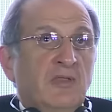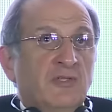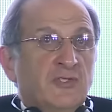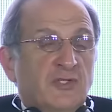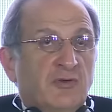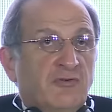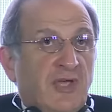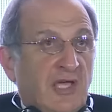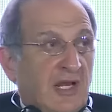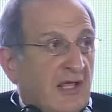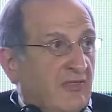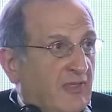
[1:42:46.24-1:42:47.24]
in the
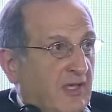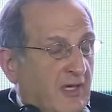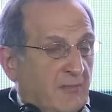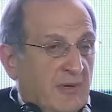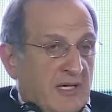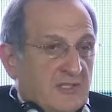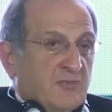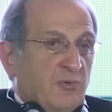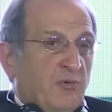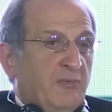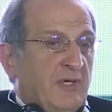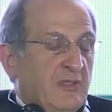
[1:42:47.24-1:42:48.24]
survey, and I think
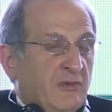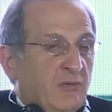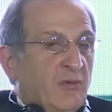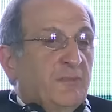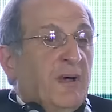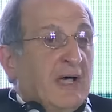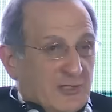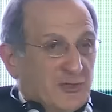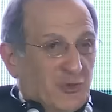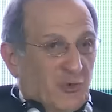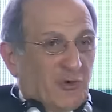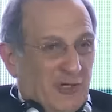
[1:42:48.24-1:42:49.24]
Abbas will be the
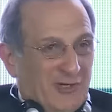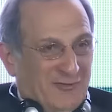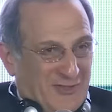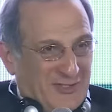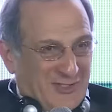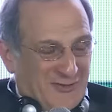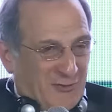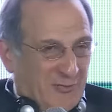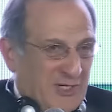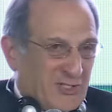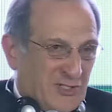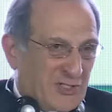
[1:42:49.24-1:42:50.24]
repository of this
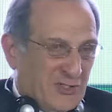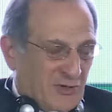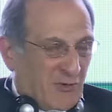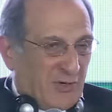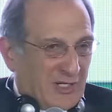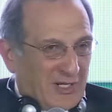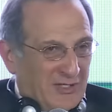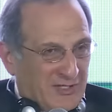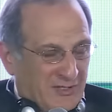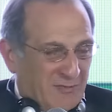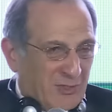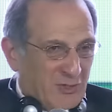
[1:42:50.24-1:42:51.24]
information. He's already
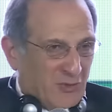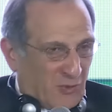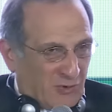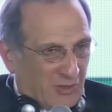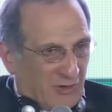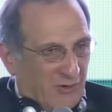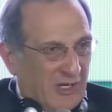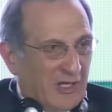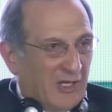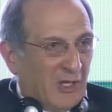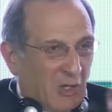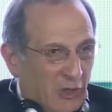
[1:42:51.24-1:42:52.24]
done some
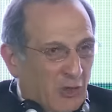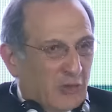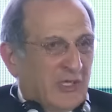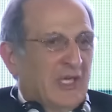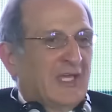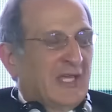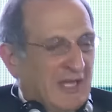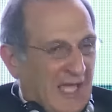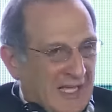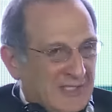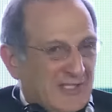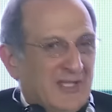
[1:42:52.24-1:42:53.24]
extraordinary looking
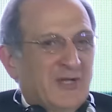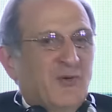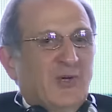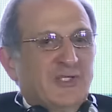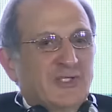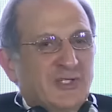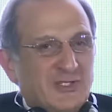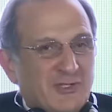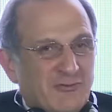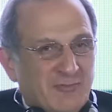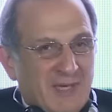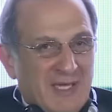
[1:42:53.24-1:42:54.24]
and asking
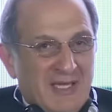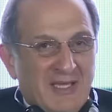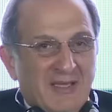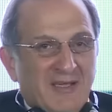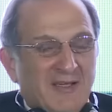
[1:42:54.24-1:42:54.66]
questions of me